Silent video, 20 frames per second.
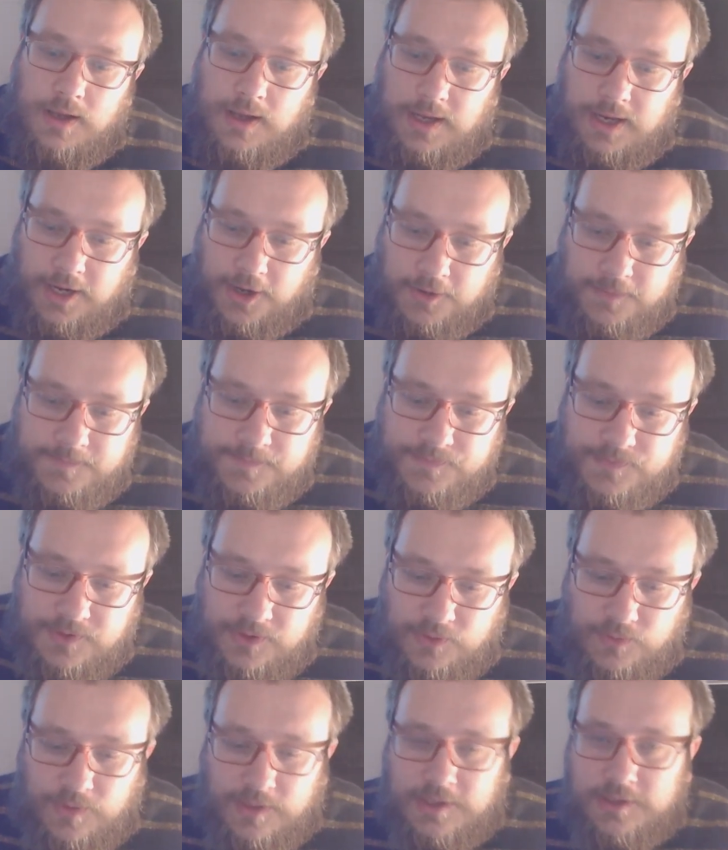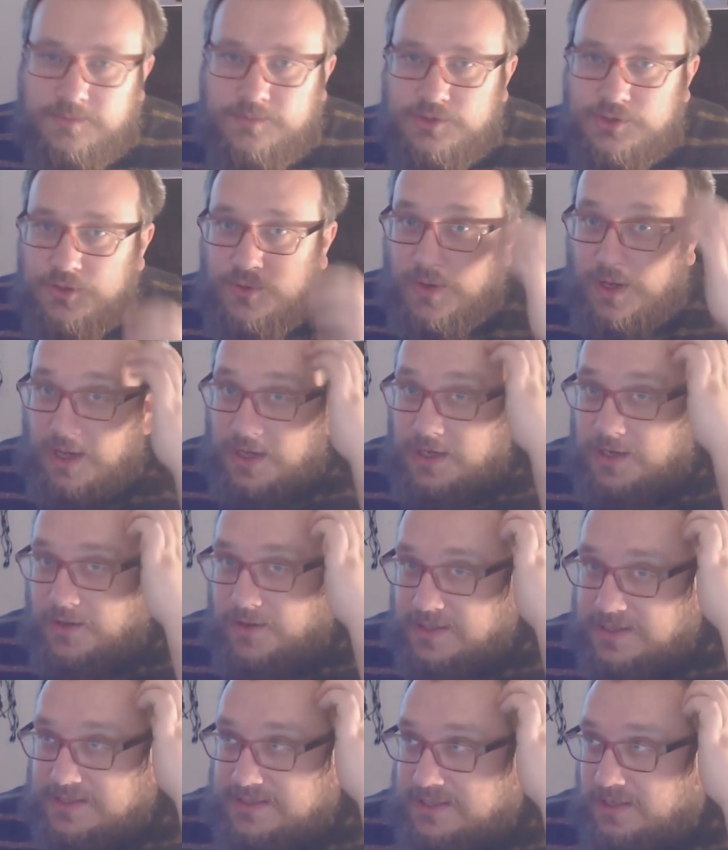Hello, welcome to
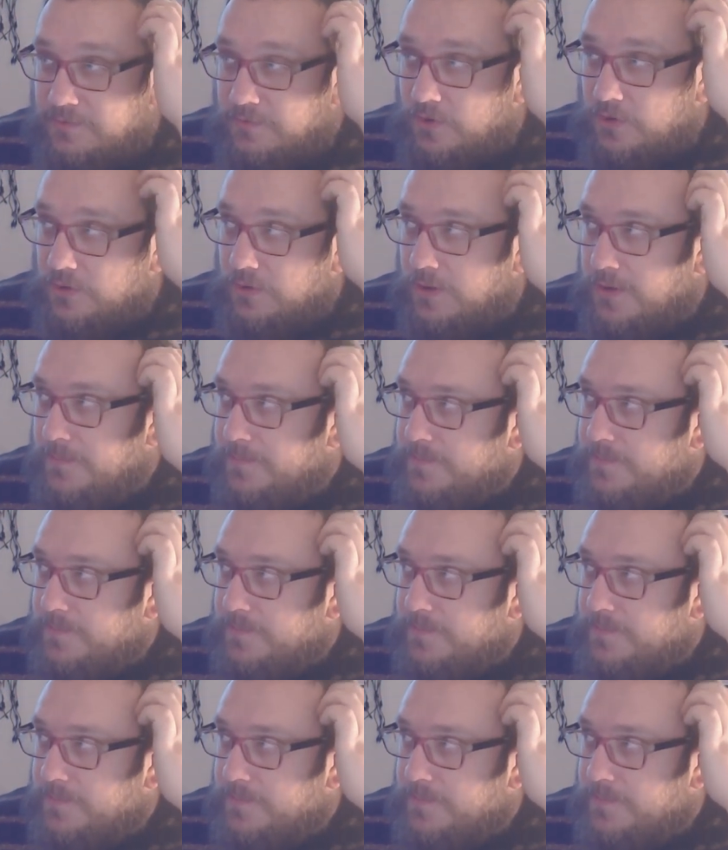another devlog.